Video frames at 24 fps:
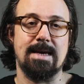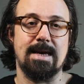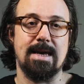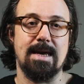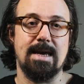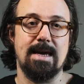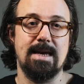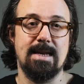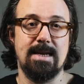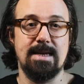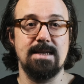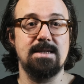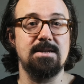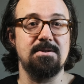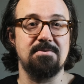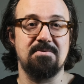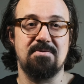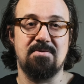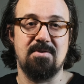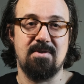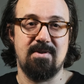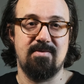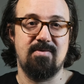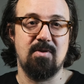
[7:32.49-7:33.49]
It isn't
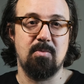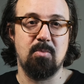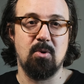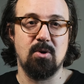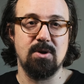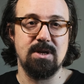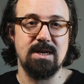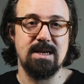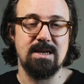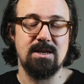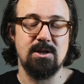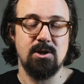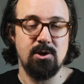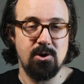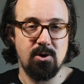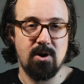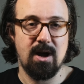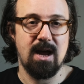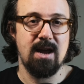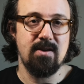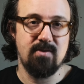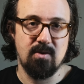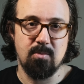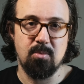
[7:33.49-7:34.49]
for everybody. Not
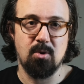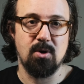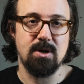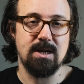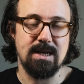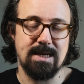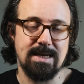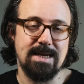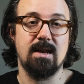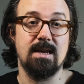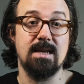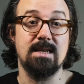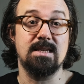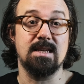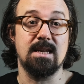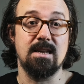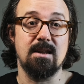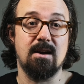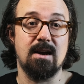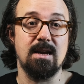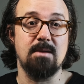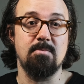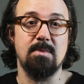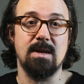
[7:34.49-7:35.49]
everybody needs a
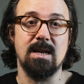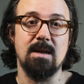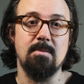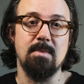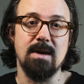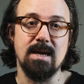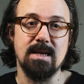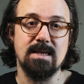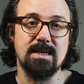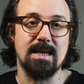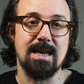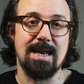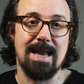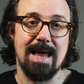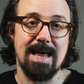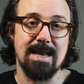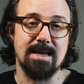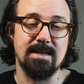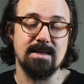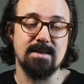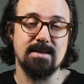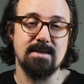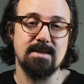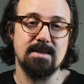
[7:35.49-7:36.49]
9mm
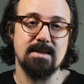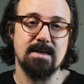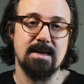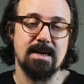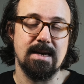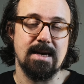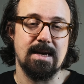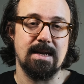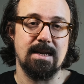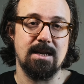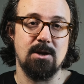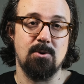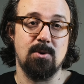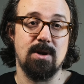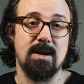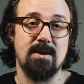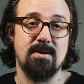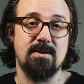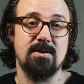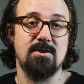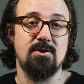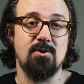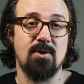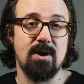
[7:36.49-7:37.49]
lens.
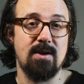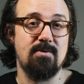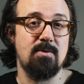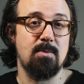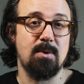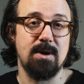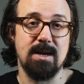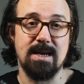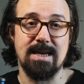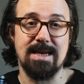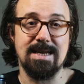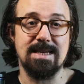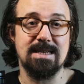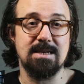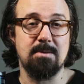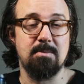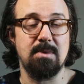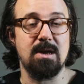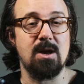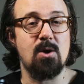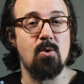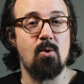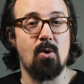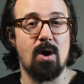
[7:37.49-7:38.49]
Not everybody needs
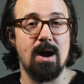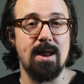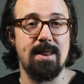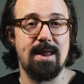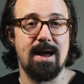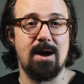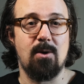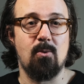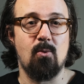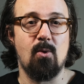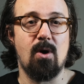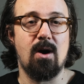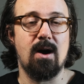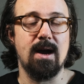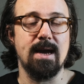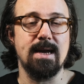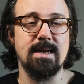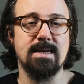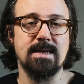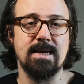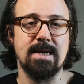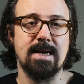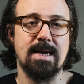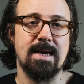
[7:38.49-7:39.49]
something quite that
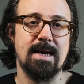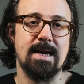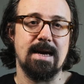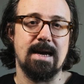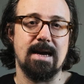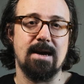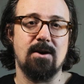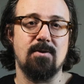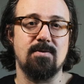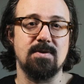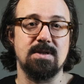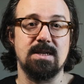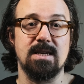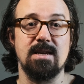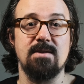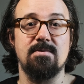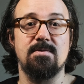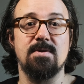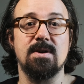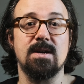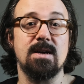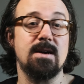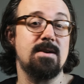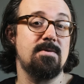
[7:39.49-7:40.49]
wide. Obviously,
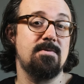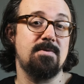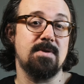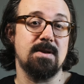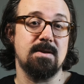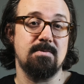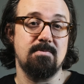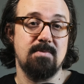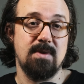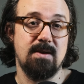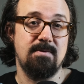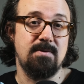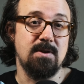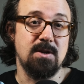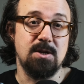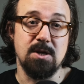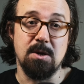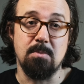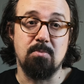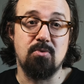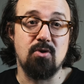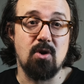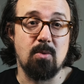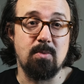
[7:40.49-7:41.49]
for if you're
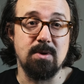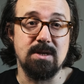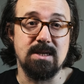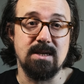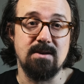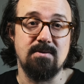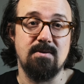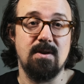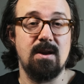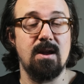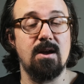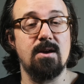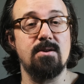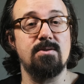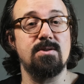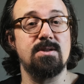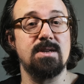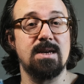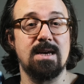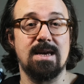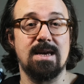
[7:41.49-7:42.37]
doing property videos